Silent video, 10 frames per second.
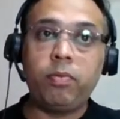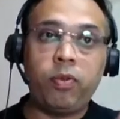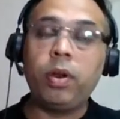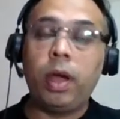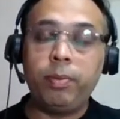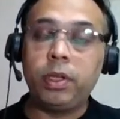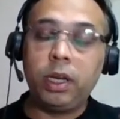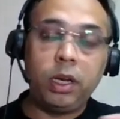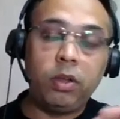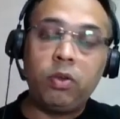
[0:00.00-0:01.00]

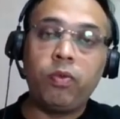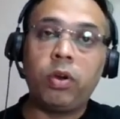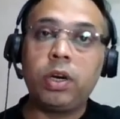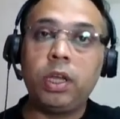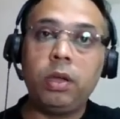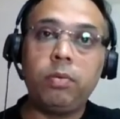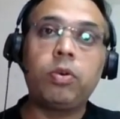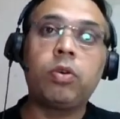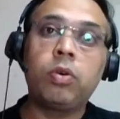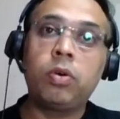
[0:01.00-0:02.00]
hypothetically, you've already
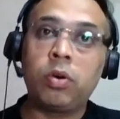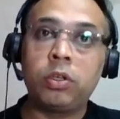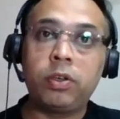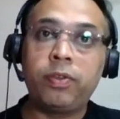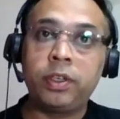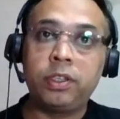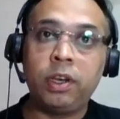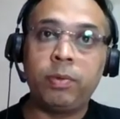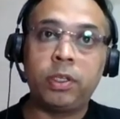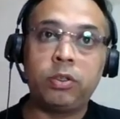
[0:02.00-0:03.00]
crossed first 3
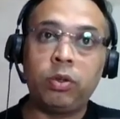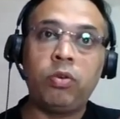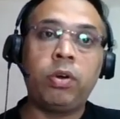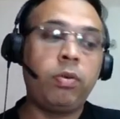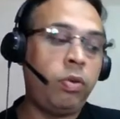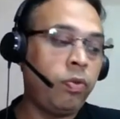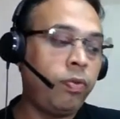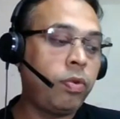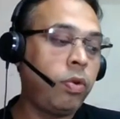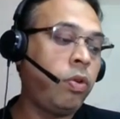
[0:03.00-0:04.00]
months, so you've
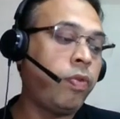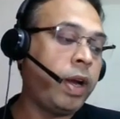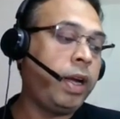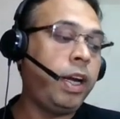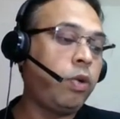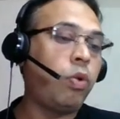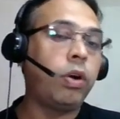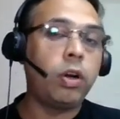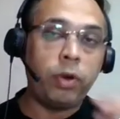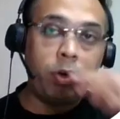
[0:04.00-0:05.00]
ended
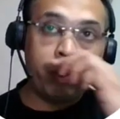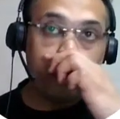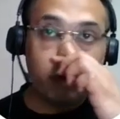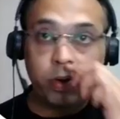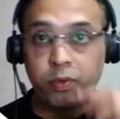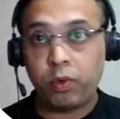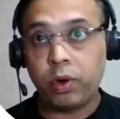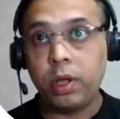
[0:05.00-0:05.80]
quarter 1 2024,